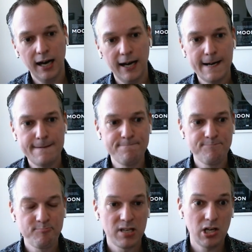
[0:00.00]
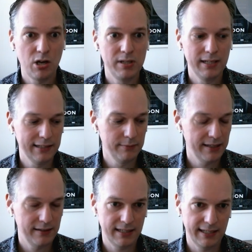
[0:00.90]
Right. You know, with a little
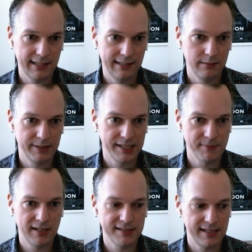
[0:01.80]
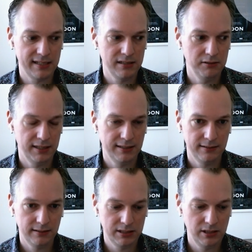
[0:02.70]
bit of thinking, a little bit of smarts, then you
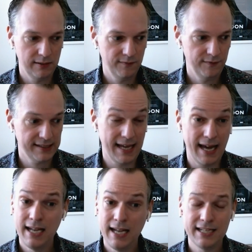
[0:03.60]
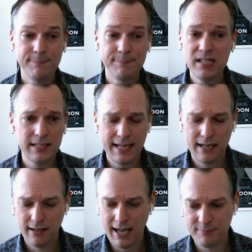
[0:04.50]
can fix that. And especially
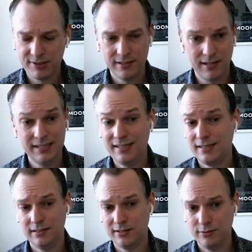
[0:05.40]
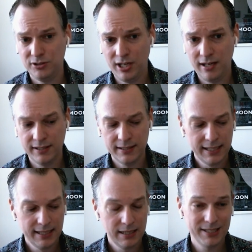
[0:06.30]
now that Amazon, and this is nothing to do with Java,
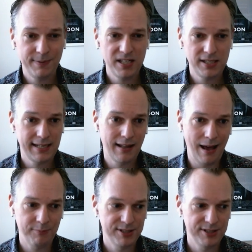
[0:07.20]
but especially now that